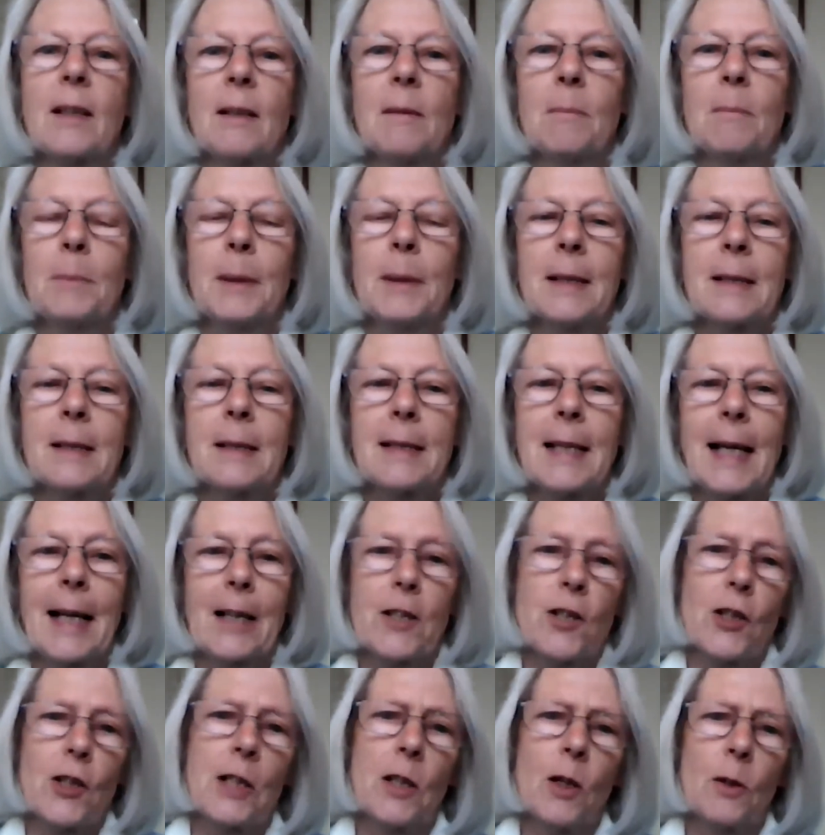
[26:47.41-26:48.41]
but
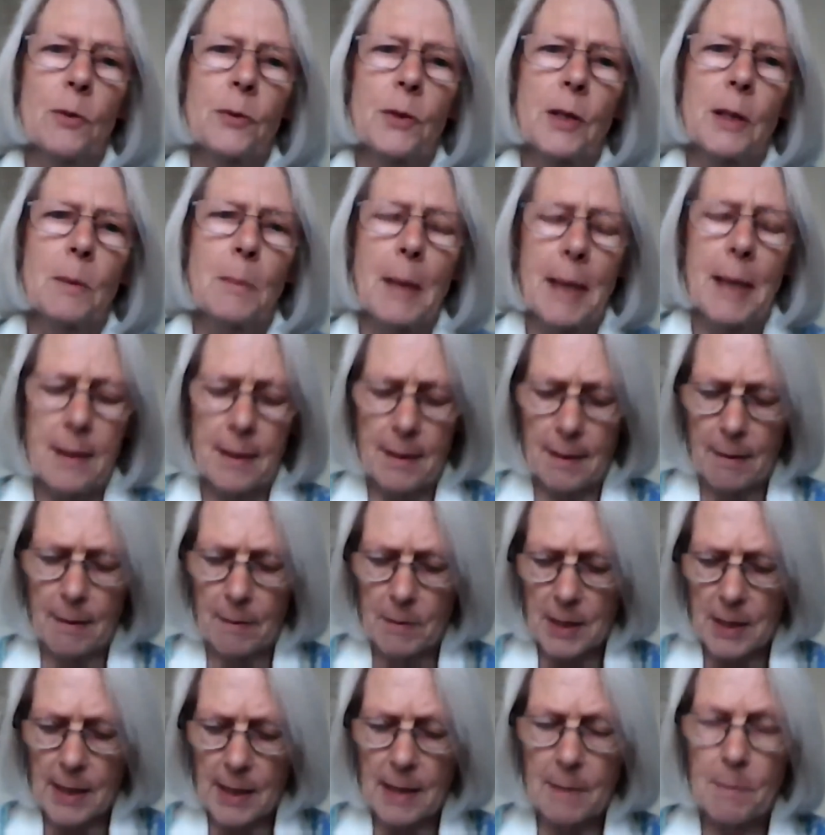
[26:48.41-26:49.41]
actually often
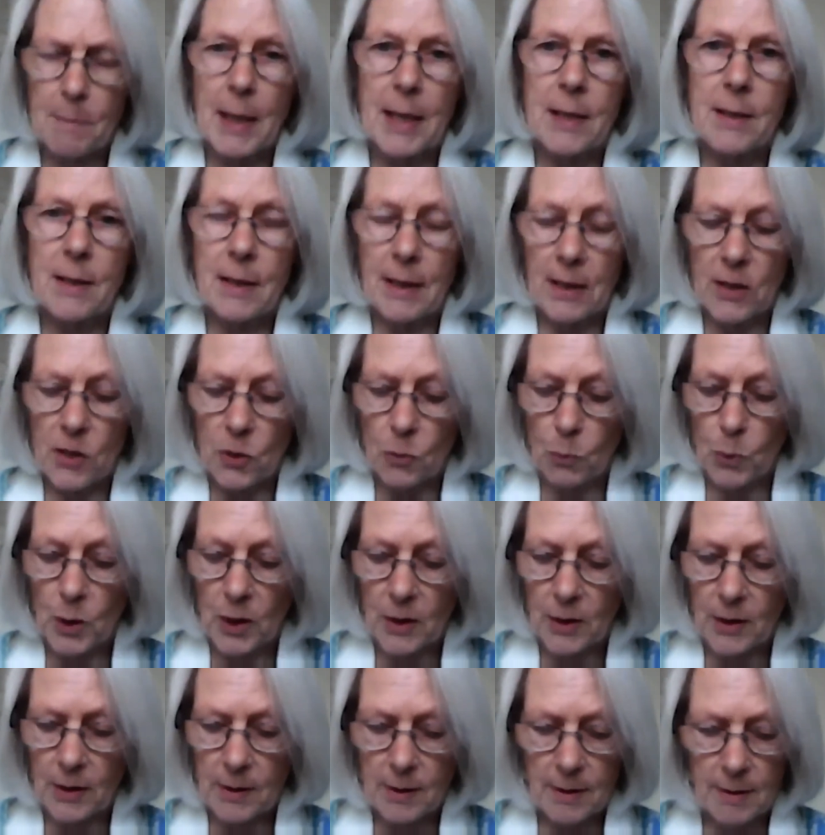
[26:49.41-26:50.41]
it makes things worse.